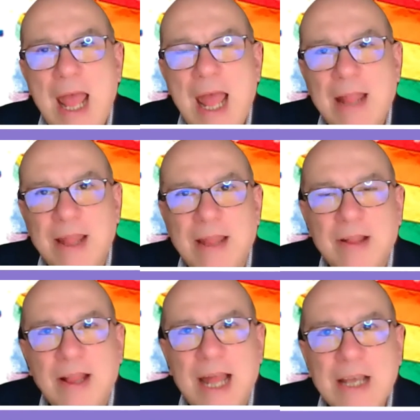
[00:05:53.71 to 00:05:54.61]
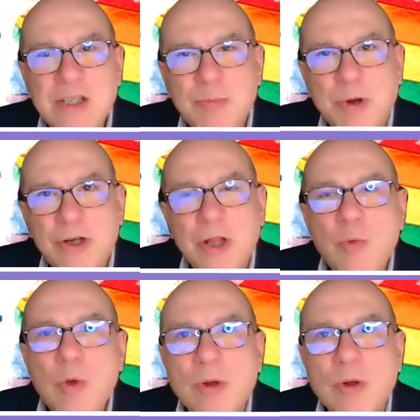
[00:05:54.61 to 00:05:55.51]
And then the last part that
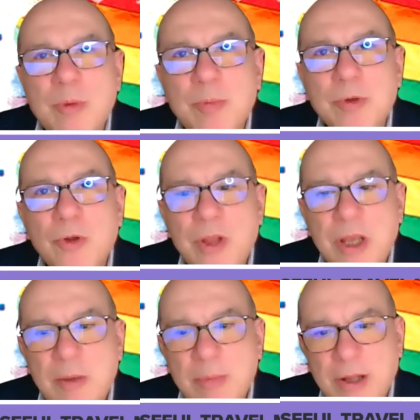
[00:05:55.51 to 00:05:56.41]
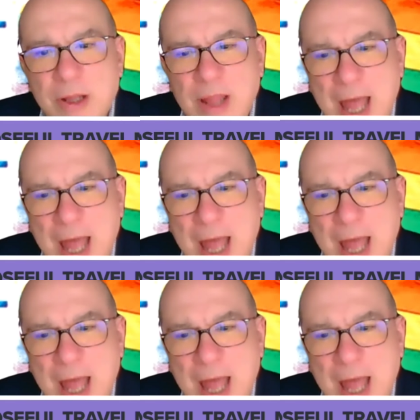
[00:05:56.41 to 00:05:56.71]
we want people to think about it,